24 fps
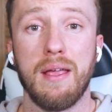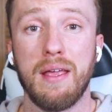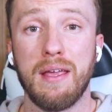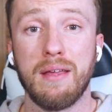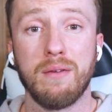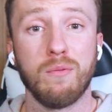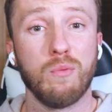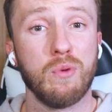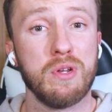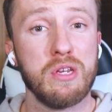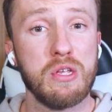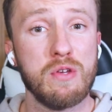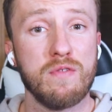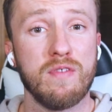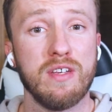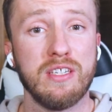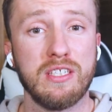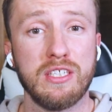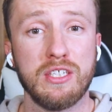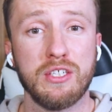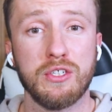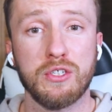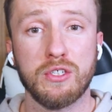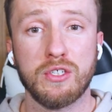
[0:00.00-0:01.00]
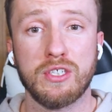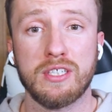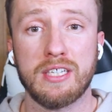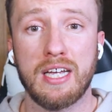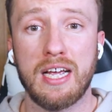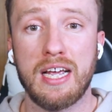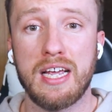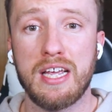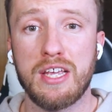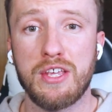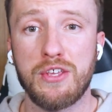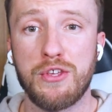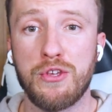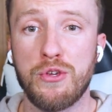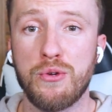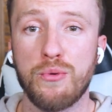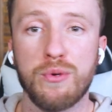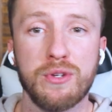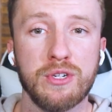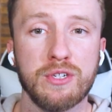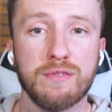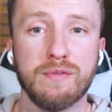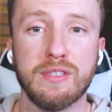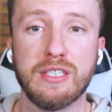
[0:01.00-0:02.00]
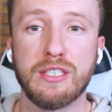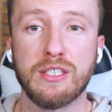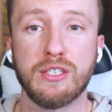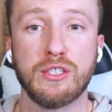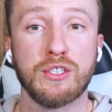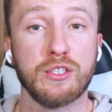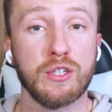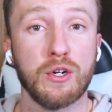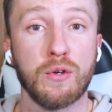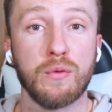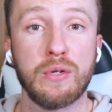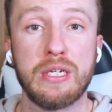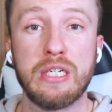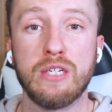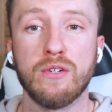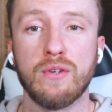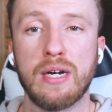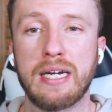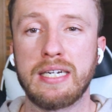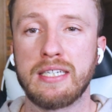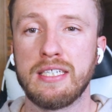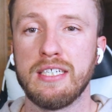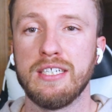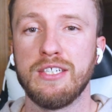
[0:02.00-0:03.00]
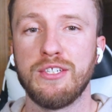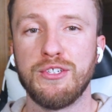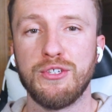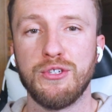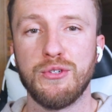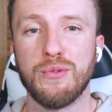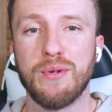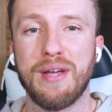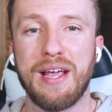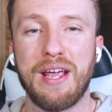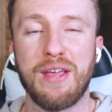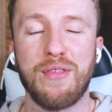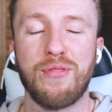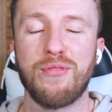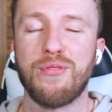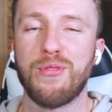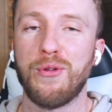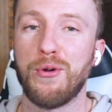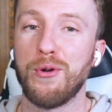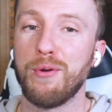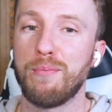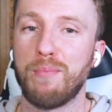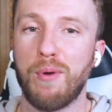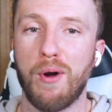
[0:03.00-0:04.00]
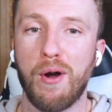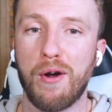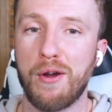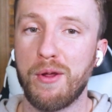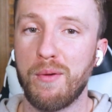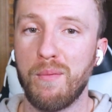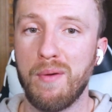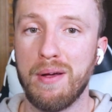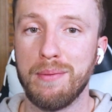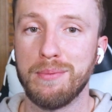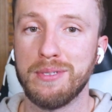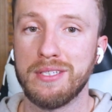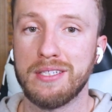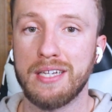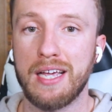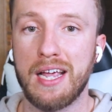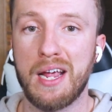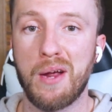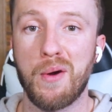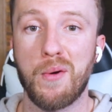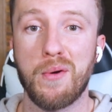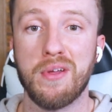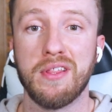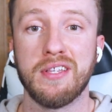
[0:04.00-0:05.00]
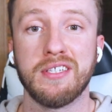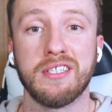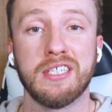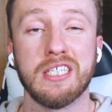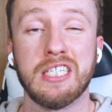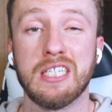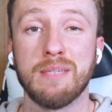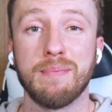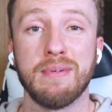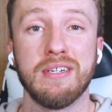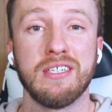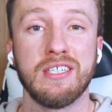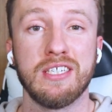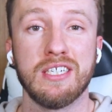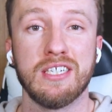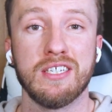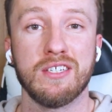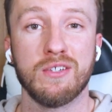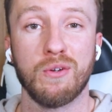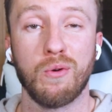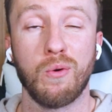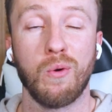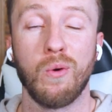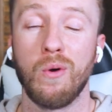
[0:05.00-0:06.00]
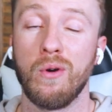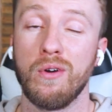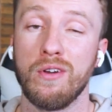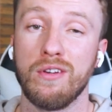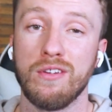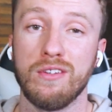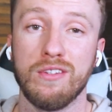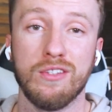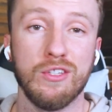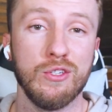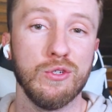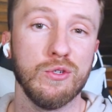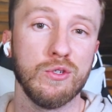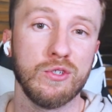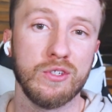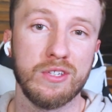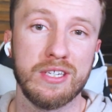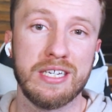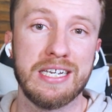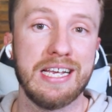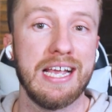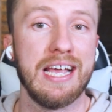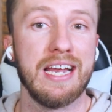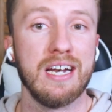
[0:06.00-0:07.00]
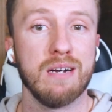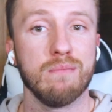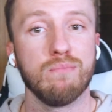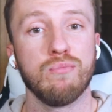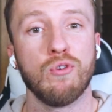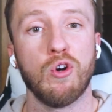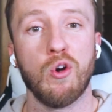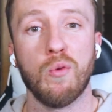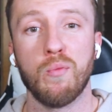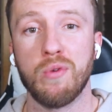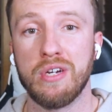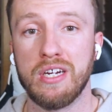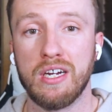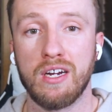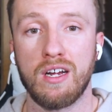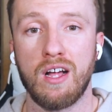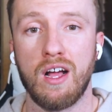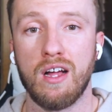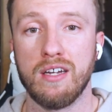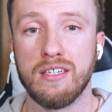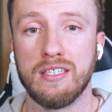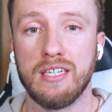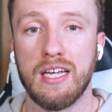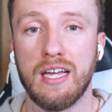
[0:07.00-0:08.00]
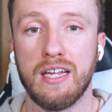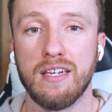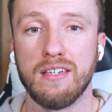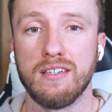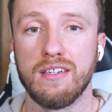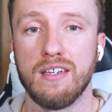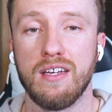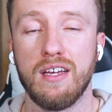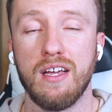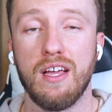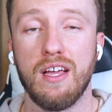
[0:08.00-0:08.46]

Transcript: And when you visit your site, you and your visitors are redirected to a third party website with suspicious or usually inappropriate content.